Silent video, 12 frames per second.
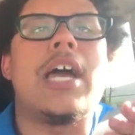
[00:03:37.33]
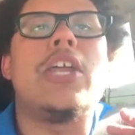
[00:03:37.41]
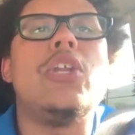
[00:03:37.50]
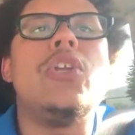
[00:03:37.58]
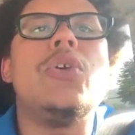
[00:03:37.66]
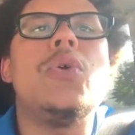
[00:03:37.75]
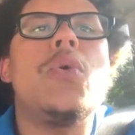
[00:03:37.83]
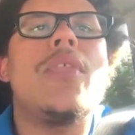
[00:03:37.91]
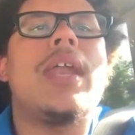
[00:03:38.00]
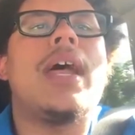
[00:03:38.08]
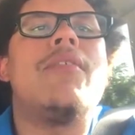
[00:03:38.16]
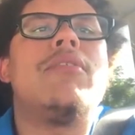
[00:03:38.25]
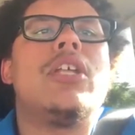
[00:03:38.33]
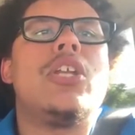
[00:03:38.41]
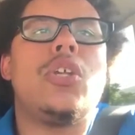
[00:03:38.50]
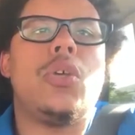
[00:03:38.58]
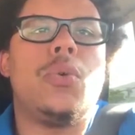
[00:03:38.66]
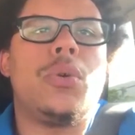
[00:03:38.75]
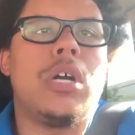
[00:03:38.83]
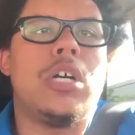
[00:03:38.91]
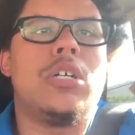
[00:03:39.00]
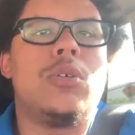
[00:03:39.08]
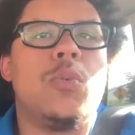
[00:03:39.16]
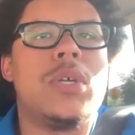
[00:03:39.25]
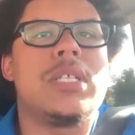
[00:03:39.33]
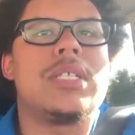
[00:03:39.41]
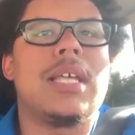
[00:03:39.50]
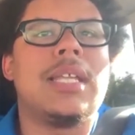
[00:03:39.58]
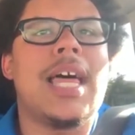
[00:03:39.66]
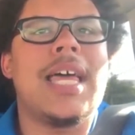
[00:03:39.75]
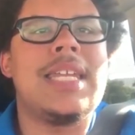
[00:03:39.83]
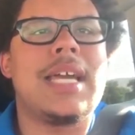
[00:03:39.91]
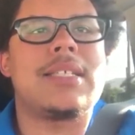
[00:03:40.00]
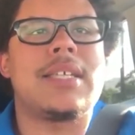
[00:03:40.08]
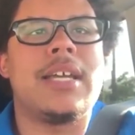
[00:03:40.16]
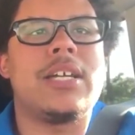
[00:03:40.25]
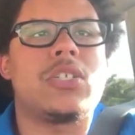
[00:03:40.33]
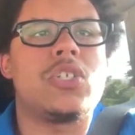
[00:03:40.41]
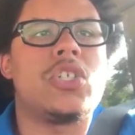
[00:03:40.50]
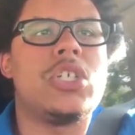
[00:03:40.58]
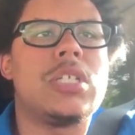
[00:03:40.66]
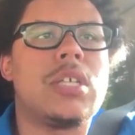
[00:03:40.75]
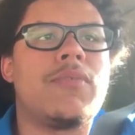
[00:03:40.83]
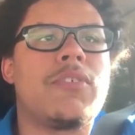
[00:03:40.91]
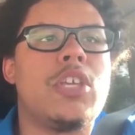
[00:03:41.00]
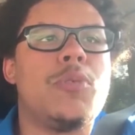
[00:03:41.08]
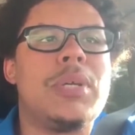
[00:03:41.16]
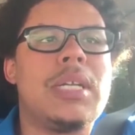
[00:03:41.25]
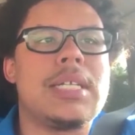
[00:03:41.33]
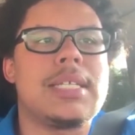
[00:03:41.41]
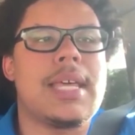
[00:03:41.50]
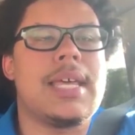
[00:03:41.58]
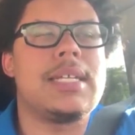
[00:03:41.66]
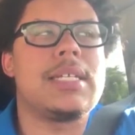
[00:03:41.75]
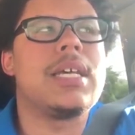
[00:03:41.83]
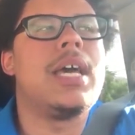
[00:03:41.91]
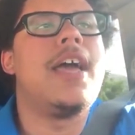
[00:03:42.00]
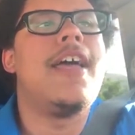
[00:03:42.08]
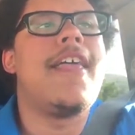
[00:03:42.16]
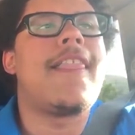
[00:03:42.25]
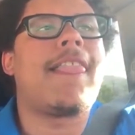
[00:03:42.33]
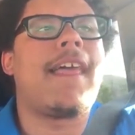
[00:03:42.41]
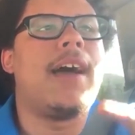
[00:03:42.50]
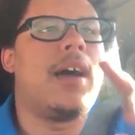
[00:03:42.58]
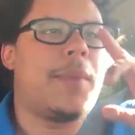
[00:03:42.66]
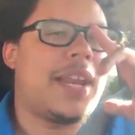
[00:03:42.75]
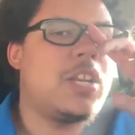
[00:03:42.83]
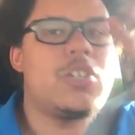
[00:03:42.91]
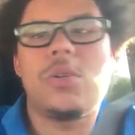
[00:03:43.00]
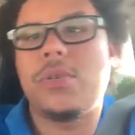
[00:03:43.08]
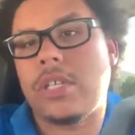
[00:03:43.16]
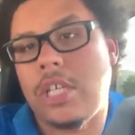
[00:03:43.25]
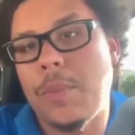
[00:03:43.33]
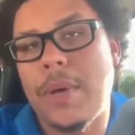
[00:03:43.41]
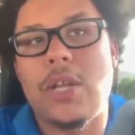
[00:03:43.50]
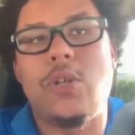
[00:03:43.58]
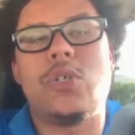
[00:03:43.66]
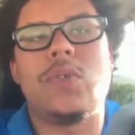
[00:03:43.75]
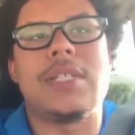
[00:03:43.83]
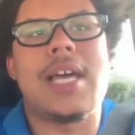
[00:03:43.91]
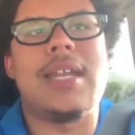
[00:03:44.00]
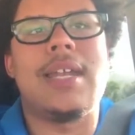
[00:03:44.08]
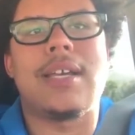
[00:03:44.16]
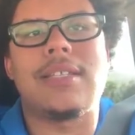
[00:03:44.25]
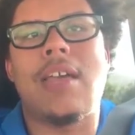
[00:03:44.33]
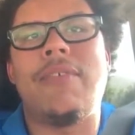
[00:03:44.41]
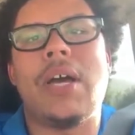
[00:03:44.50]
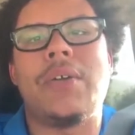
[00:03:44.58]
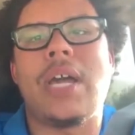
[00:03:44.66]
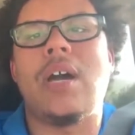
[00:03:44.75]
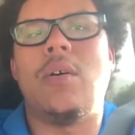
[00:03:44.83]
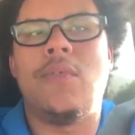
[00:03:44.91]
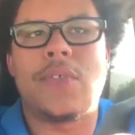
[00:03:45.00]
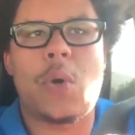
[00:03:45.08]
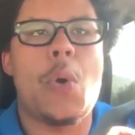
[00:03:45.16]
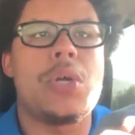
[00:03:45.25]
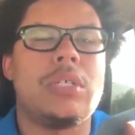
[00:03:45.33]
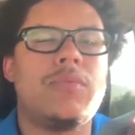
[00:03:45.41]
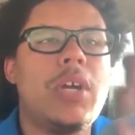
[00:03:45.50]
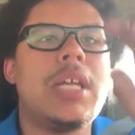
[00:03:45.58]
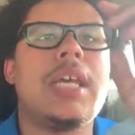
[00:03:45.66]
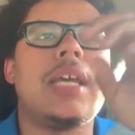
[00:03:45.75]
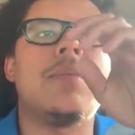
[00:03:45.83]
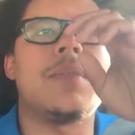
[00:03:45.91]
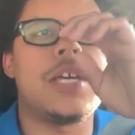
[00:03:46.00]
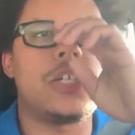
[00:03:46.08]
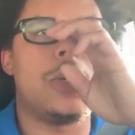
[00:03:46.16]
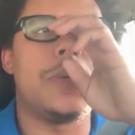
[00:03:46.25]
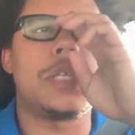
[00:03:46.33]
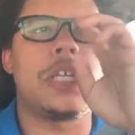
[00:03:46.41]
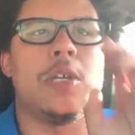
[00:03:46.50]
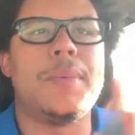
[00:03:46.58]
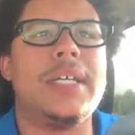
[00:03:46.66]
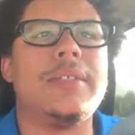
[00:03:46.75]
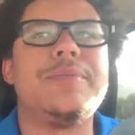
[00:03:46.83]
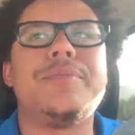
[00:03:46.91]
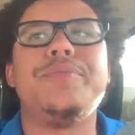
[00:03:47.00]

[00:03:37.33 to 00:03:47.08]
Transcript: I knew that Evelyn Hugo was a Latinx character. She's of Cuban descent. Um, I didn't know she was Cuban. I knew she was Latinx. I found out over the course of reading that she was Cuban.